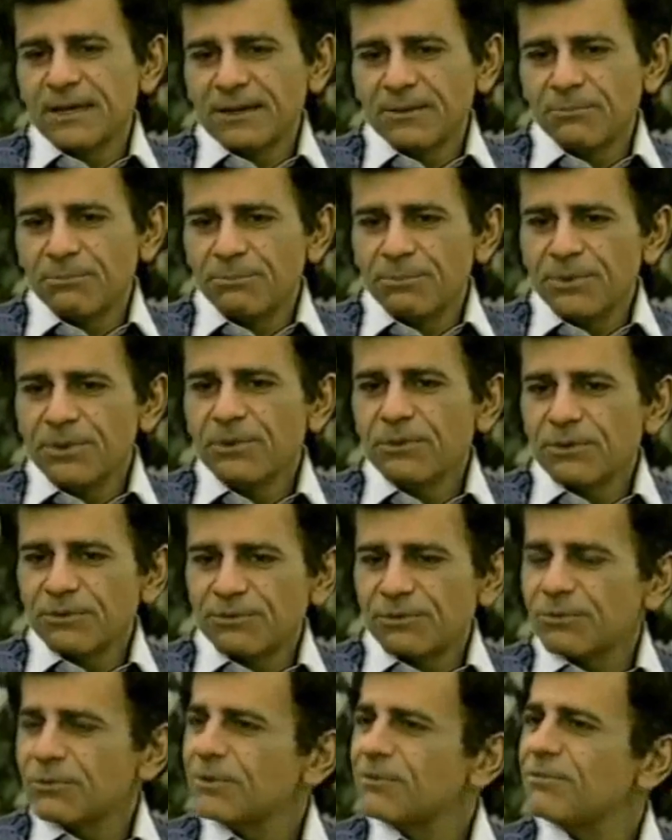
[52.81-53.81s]
a
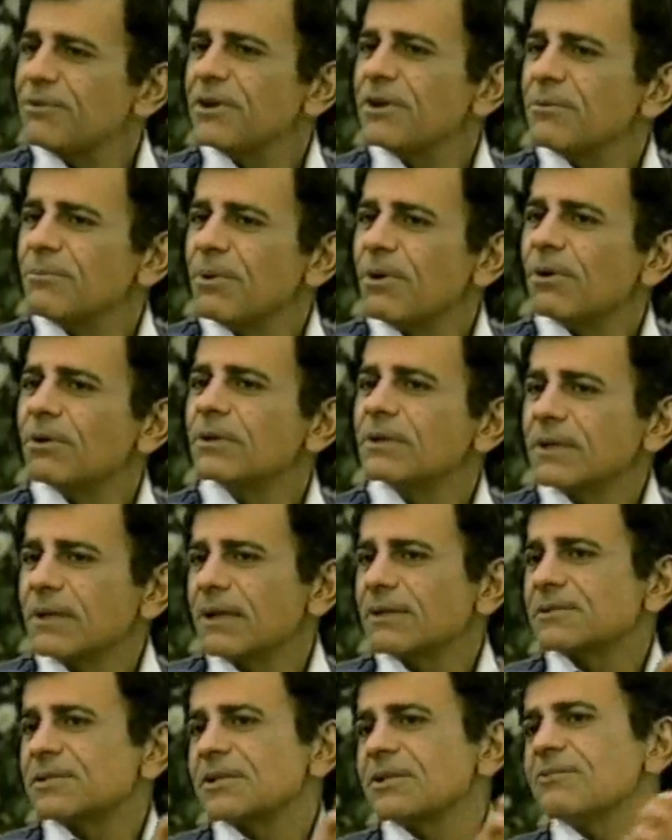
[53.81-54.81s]
beautiful Revere Bowl
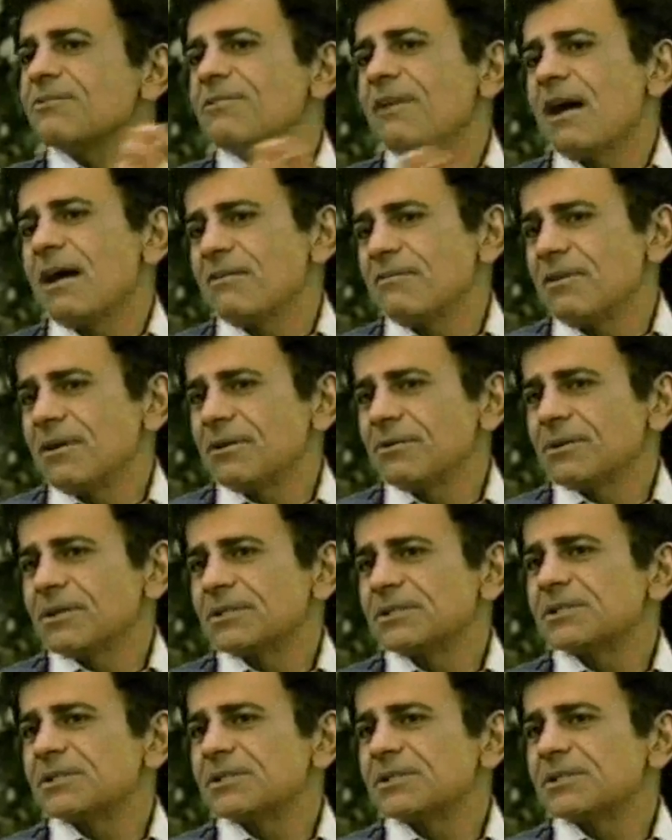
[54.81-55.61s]
announcing the 500th